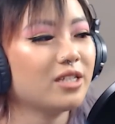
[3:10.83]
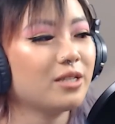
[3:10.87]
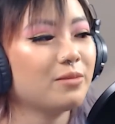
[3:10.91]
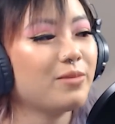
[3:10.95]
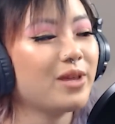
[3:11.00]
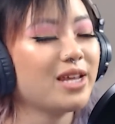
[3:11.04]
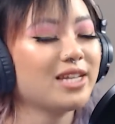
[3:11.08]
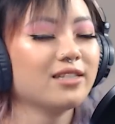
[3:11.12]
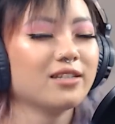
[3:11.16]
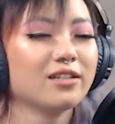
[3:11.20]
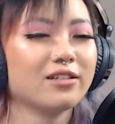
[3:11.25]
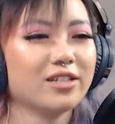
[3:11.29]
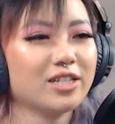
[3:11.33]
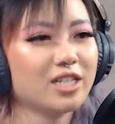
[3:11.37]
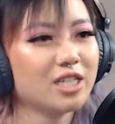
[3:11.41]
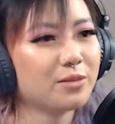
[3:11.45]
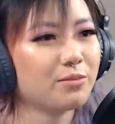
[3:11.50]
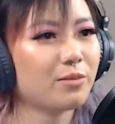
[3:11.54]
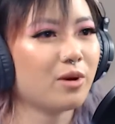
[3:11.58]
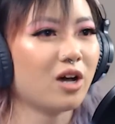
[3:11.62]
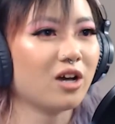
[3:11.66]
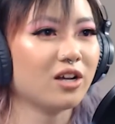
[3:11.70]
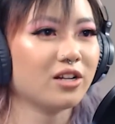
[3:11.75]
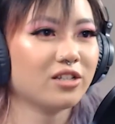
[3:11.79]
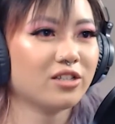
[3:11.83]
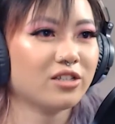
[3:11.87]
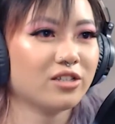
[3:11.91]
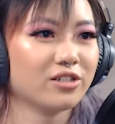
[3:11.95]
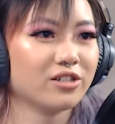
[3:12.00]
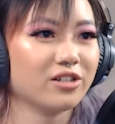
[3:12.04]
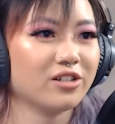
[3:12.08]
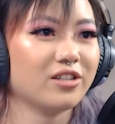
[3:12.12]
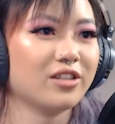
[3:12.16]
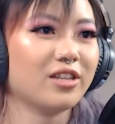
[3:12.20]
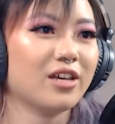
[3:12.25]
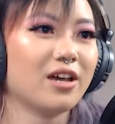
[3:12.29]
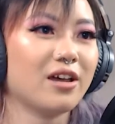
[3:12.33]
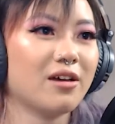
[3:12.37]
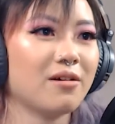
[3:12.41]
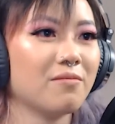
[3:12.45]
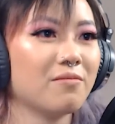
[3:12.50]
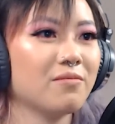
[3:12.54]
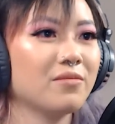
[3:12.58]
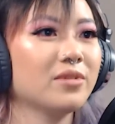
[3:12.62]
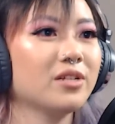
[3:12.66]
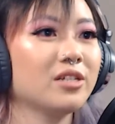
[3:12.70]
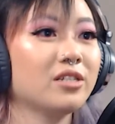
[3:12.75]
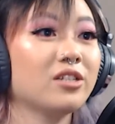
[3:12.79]
basically sponsored
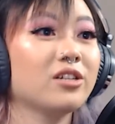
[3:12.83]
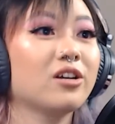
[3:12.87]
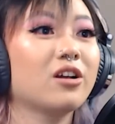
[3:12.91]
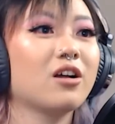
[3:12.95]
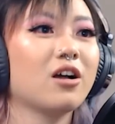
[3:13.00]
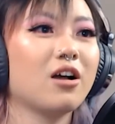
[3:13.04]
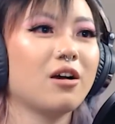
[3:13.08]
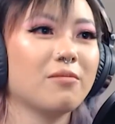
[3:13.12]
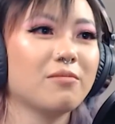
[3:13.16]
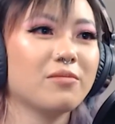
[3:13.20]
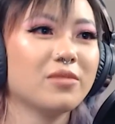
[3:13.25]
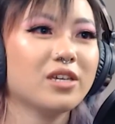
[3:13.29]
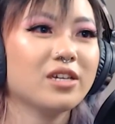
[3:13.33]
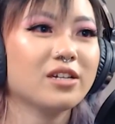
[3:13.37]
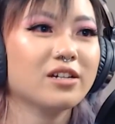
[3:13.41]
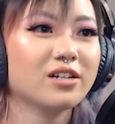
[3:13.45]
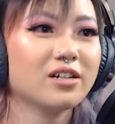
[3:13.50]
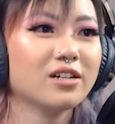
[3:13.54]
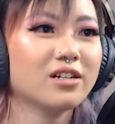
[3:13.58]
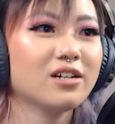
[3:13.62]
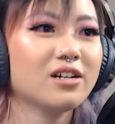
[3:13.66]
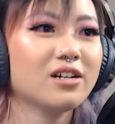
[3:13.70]
them to come here.